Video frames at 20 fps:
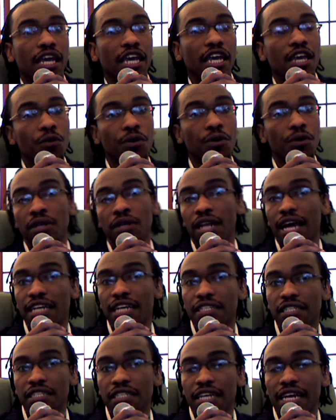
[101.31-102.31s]
he
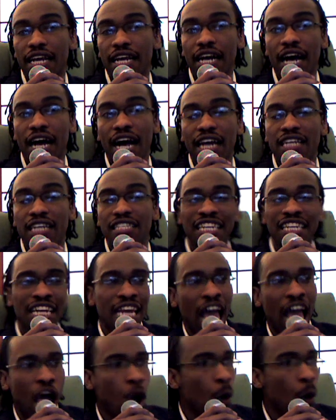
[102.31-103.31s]
realizes that God is
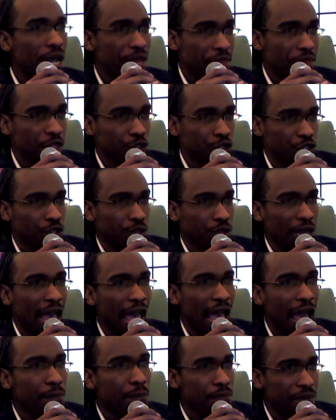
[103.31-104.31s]
allowing this to
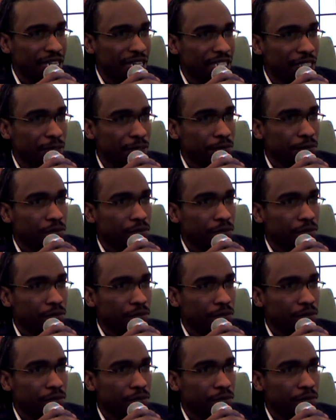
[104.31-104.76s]
happen.